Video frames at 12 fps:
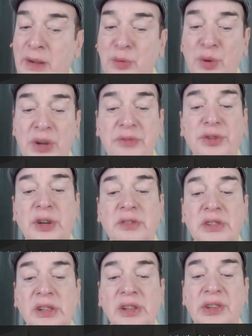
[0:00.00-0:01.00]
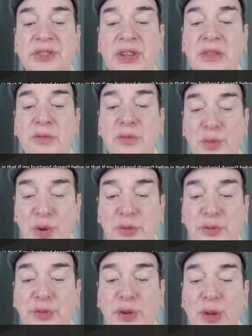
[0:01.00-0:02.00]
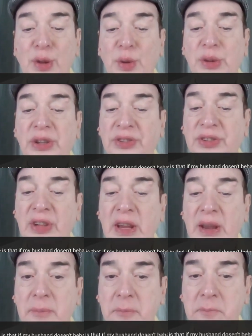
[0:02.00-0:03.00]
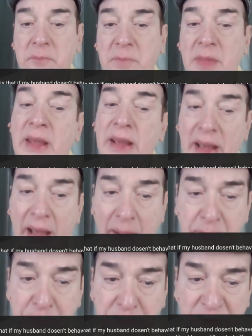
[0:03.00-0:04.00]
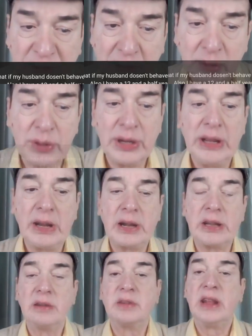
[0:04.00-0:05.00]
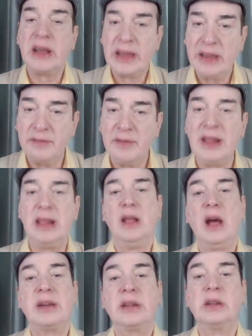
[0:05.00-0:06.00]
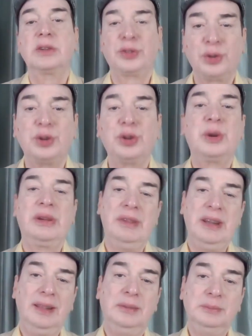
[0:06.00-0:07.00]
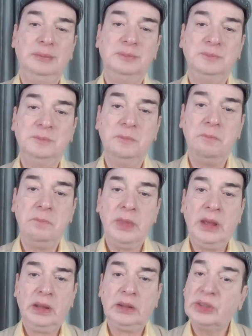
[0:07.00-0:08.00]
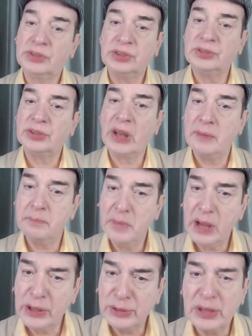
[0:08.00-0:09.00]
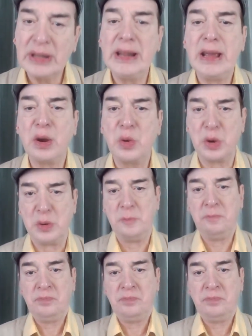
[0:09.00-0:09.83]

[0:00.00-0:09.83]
Going forward, the son would follow the same. Absolutely right, Navina. He will. I can assure you he will. This is amazingly good.